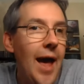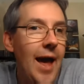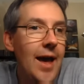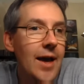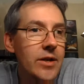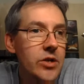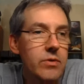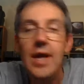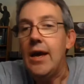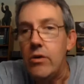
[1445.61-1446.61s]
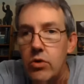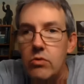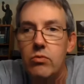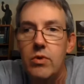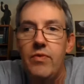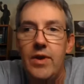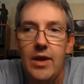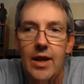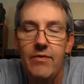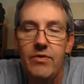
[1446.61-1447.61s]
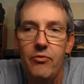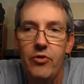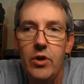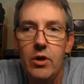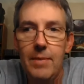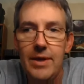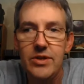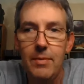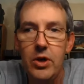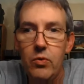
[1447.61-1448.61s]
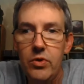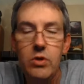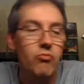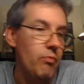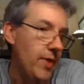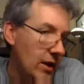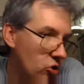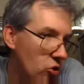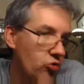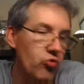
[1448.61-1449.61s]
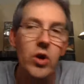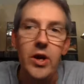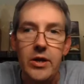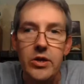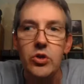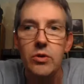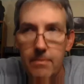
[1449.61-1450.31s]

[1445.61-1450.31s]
And yeah, you know, if they can have some fun and make some money with it, that's great.